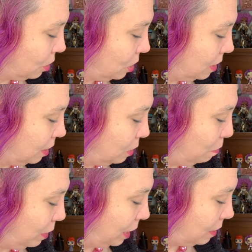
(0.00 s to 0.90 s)
stitch
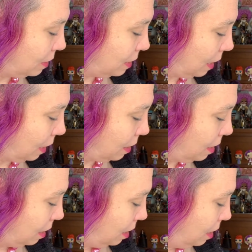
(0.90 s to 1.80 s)
basting,
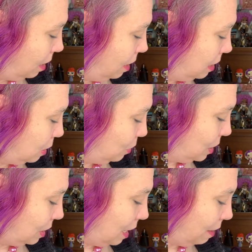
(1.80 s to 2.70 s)
and this one
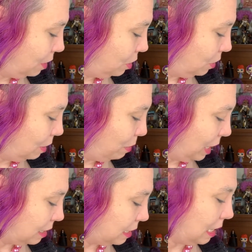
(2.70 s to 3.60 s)
says heavy duty
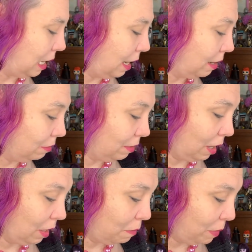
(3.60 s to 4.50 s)
basting. I don't
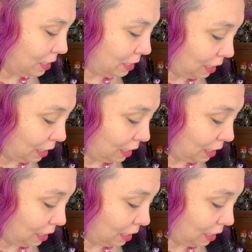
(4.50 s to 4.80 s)
call it basting